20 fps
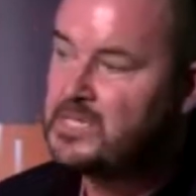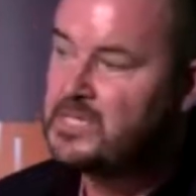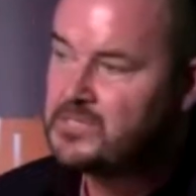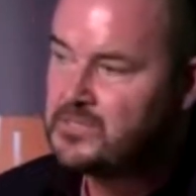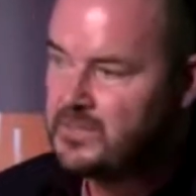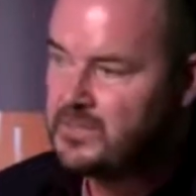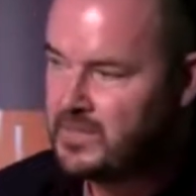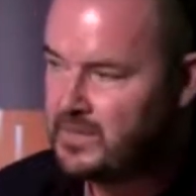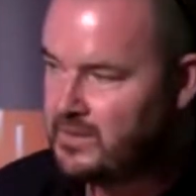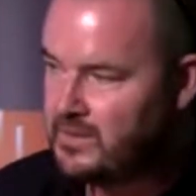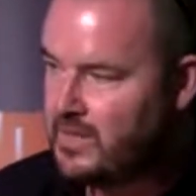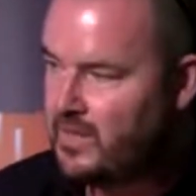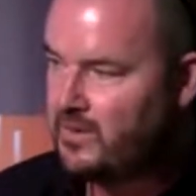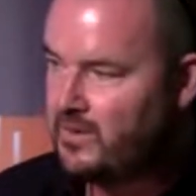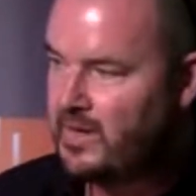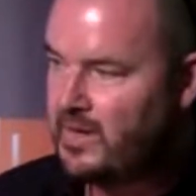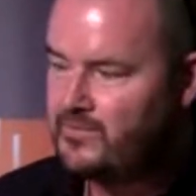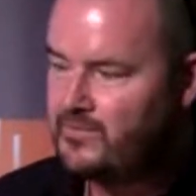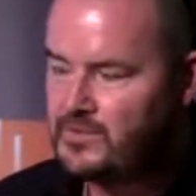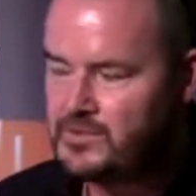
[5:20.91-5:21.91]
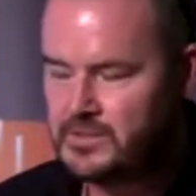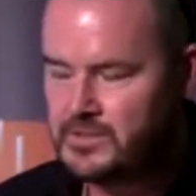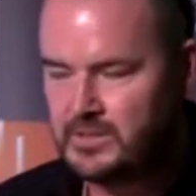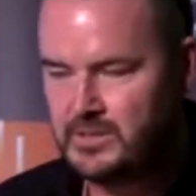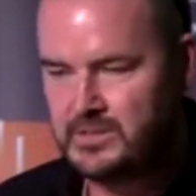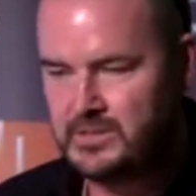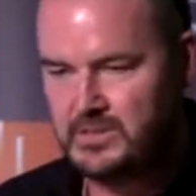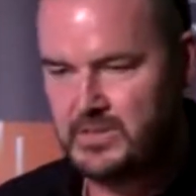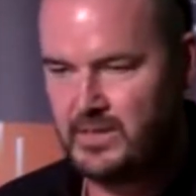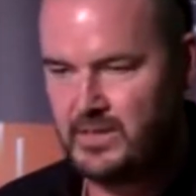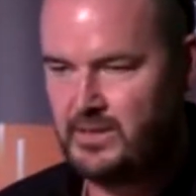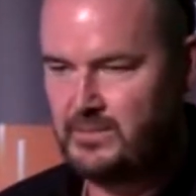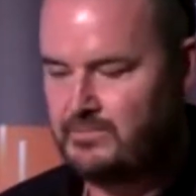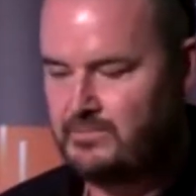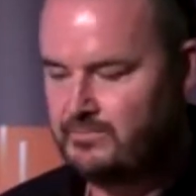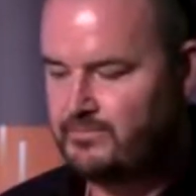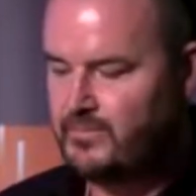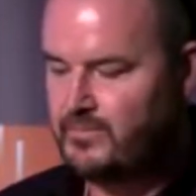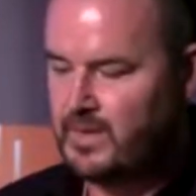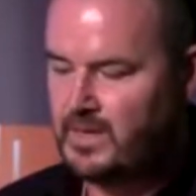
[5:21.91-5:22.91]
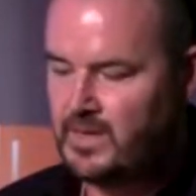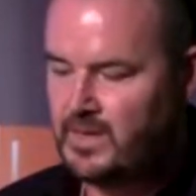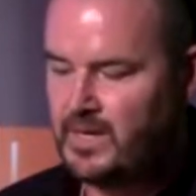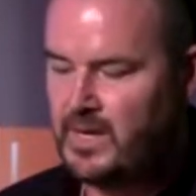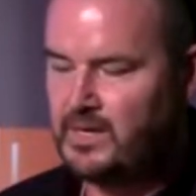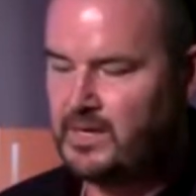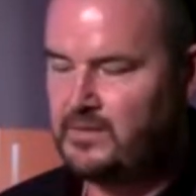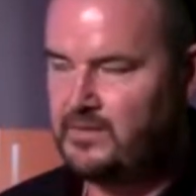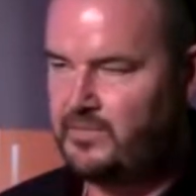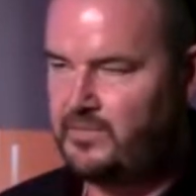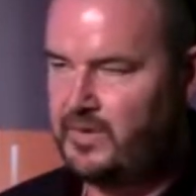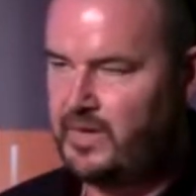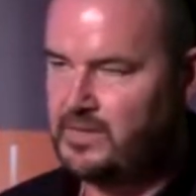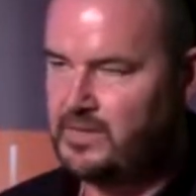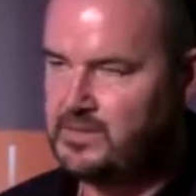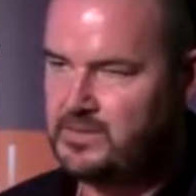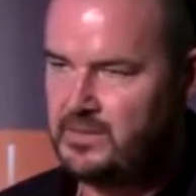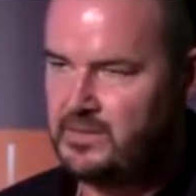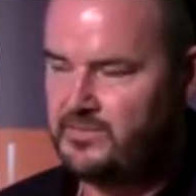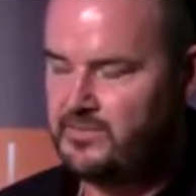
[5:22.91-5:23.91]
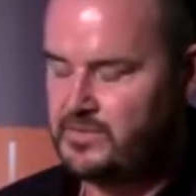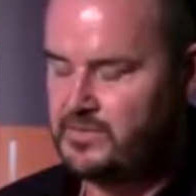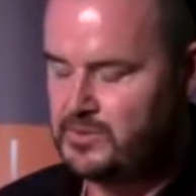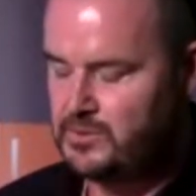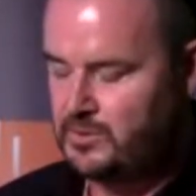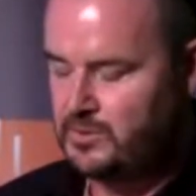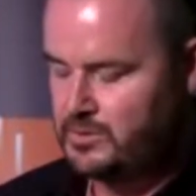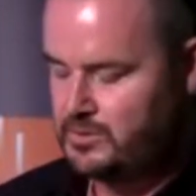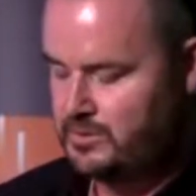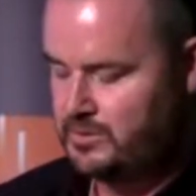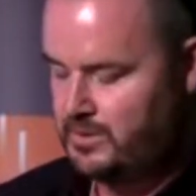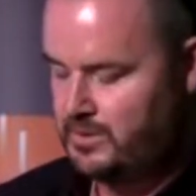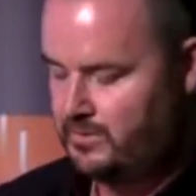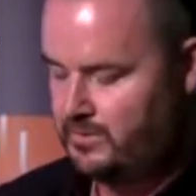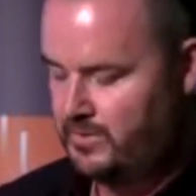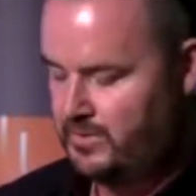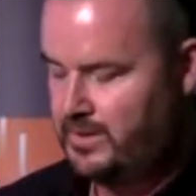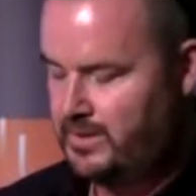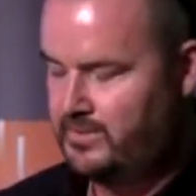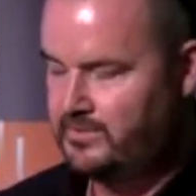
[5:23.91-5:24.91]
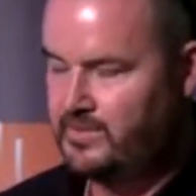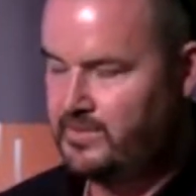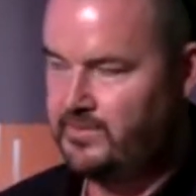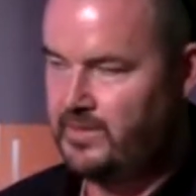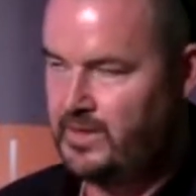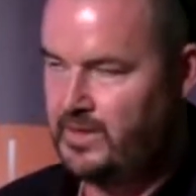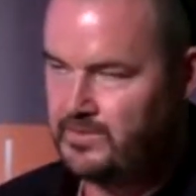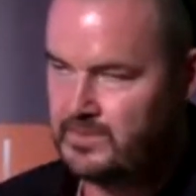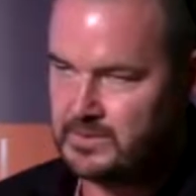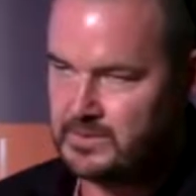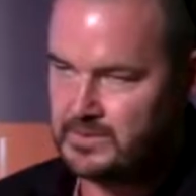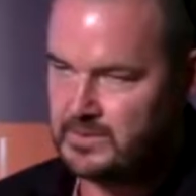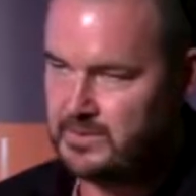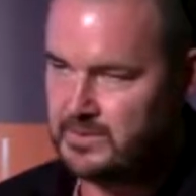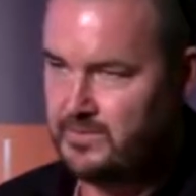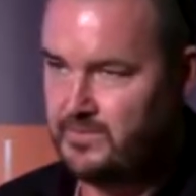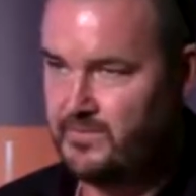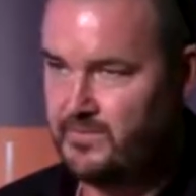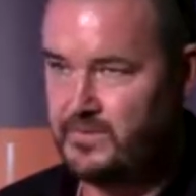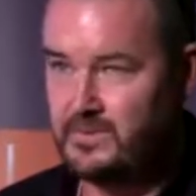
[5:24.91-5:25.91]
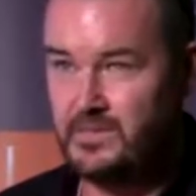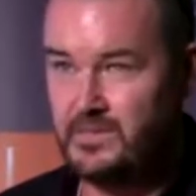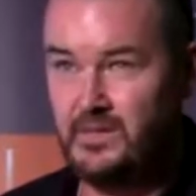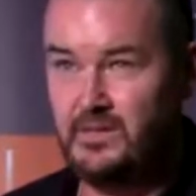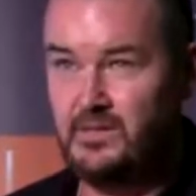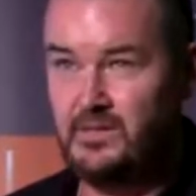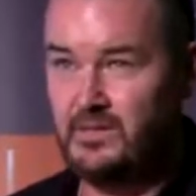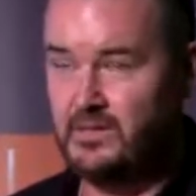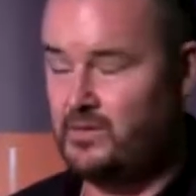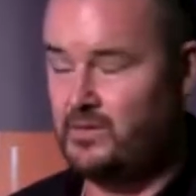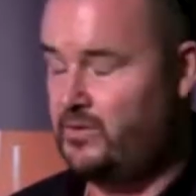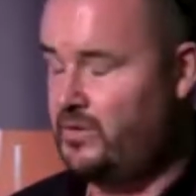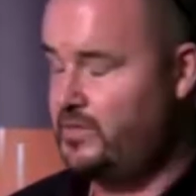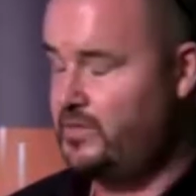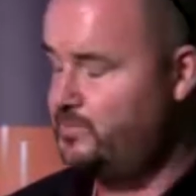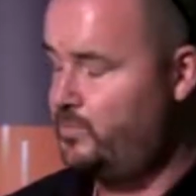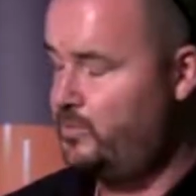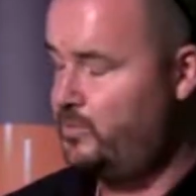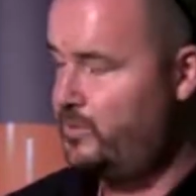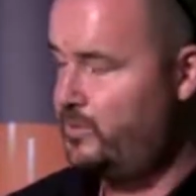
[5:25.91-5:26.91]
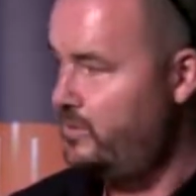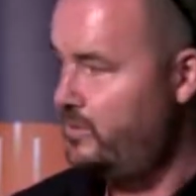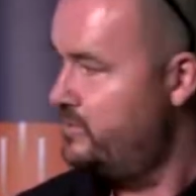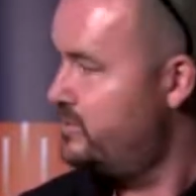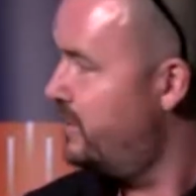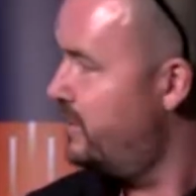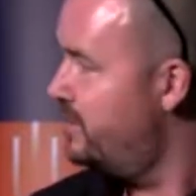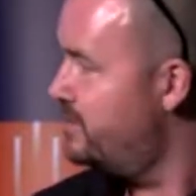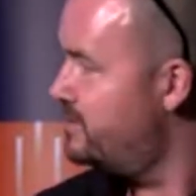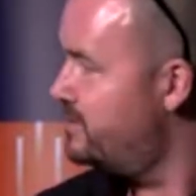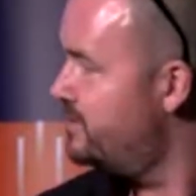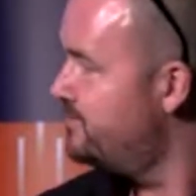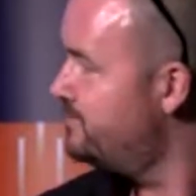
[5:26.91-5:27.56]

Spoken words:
So they are now leveraging the same artifacts and infrastructure that we have developed to facilitate the cross-border use case.